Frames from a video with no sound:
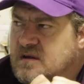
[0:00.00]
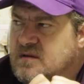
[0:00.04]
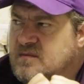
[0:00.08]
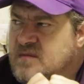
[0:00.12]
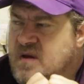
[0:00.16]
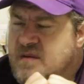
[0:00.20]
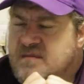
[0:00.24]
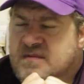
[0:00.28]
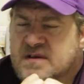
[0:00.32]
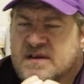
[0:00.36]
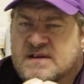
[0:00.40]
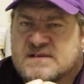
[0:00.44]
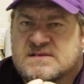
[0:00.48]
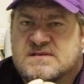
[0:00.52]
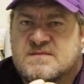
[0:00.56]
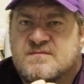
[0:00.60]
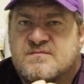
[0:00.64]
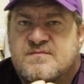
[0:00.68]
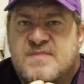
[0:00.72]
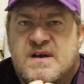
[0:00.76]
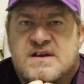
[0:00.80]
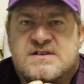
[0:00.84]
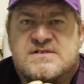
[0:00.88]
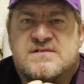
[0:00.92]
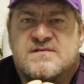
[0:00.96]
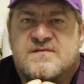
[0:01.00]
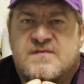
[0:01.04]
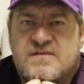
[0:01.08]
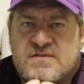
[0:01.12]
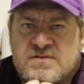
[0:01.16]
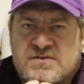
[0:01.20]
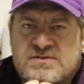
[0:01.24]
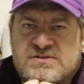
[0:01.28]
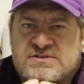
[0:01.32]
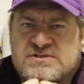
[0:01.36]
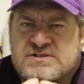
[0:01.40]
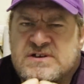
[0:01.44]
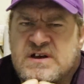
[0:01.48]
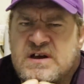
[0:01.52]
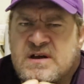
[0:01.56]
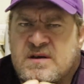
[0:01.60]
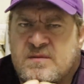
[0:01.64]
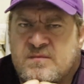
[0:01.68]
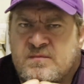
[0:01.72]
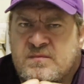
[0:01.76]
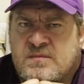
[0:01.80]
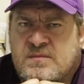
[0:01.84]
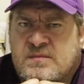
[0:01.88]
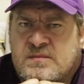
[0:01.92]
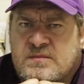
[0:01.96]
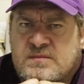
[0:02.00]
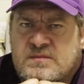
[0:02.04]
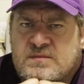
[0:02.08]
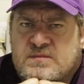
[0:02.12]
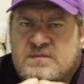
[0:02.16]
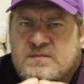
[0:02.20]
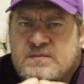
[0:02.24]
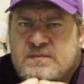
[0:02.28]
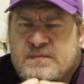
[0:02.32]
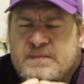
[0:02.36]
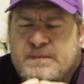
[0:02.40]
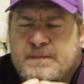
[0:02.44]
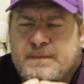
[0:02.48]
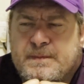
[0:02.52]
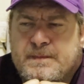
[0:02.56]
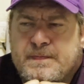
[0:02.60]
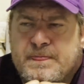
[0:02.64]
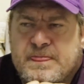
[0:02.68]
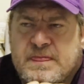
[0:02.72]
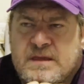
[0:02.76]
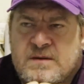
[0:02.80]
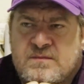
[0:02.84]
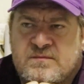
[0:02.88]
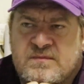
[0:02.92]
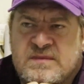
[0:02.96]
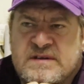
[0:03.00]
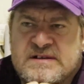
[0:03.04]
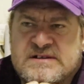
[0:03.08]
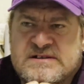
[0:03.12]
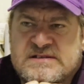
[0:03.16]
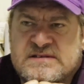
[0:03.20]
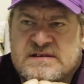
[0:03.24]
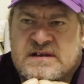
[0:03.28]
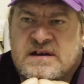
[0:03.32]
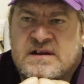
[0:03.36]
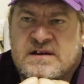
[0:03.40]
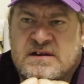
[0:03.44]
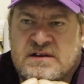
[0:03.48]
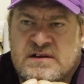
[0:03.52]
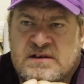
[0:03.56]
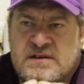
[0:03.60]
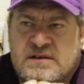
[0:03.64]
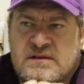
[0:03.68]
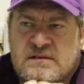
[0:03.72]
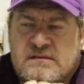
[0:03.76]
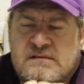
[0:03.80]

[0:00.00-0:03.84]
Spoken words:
Maybe get some passion fruit jam and mix that in.